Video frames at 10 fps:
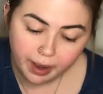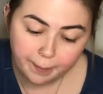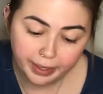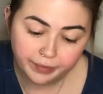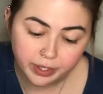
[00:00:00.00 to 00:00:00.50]

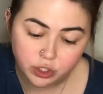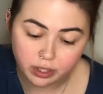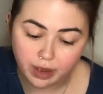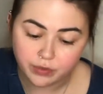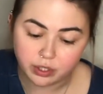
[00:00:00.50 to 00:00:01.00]
But then she
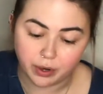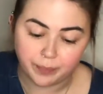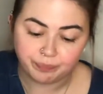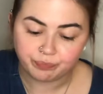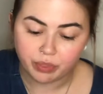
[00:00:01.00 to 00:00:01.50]
left, so
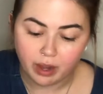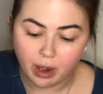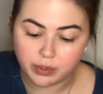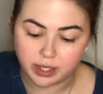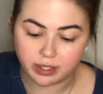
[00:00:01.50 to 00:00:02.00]
I
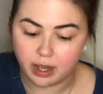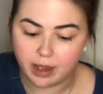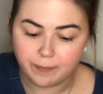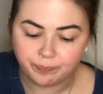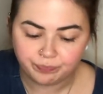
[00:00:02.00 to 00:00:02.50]
was like,
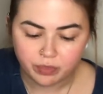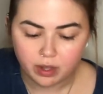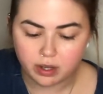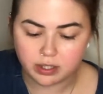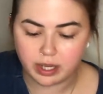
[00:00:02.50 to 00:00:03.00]
yay.
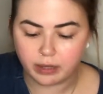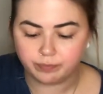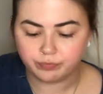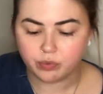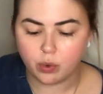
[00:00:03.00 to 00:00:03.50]
Cause like,
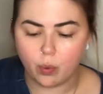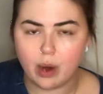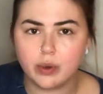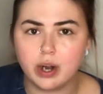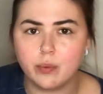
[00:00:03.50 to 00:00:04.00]

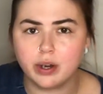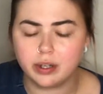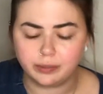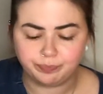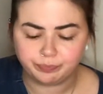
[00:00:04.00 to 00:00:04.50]
why would I
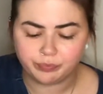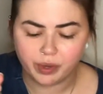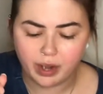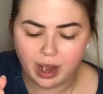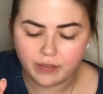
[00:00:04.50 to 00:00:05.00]
wanna
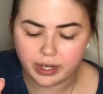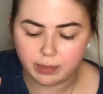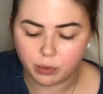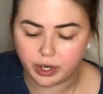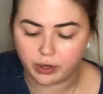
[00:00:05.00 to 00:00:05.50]
have any
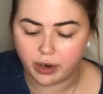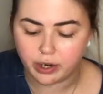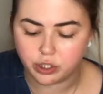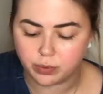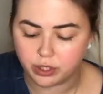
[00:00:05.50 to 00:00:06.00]
more
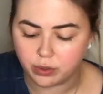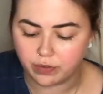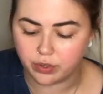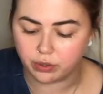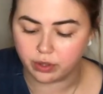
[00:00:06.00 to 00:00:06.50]
interaction with you
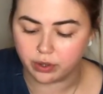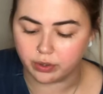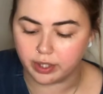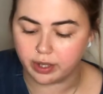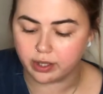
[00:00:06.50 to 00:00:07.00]
if you're
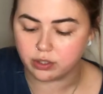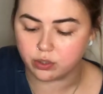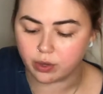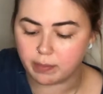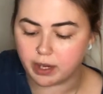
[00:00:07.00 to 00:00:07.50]
literally like
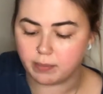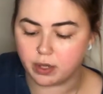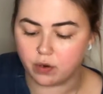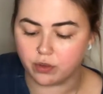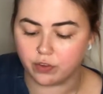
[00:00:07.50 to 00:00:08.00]
screaming at
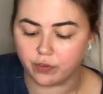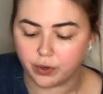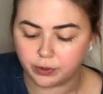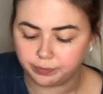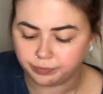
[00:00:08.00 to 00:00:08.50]
me over the
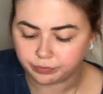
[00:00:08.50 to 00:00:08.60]
phone